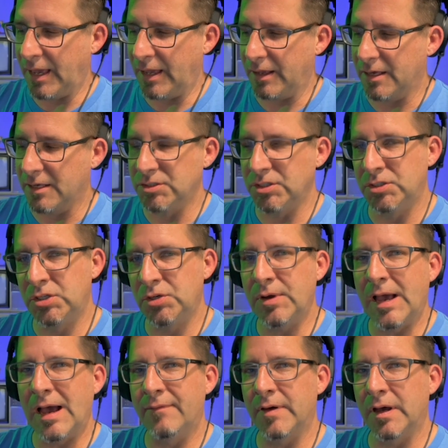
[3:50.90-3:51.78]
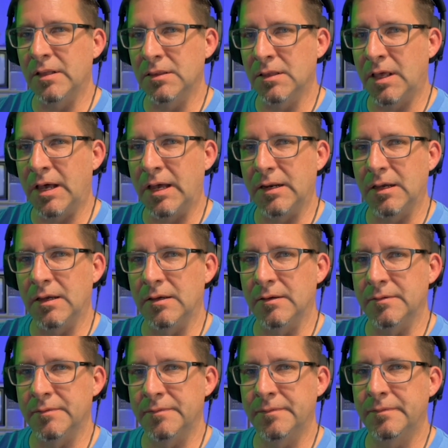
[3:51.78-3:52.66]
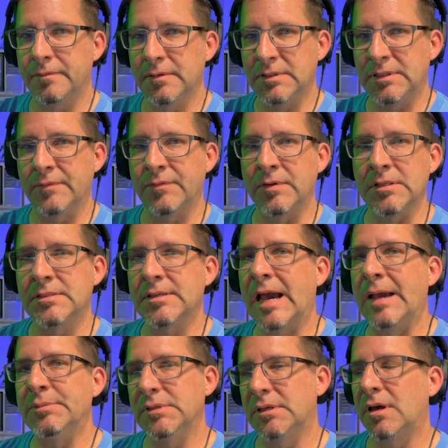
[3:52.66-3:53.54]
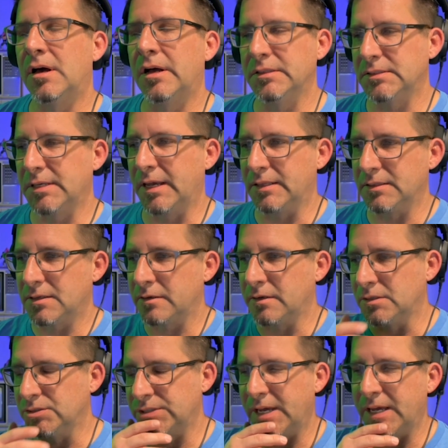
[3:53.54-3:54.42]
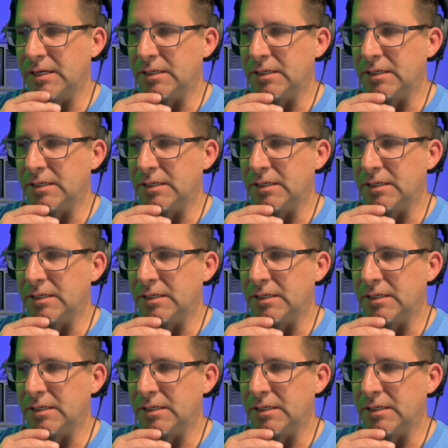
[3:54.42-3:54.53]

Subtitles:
Because you do have a lot of different types of content on your channel.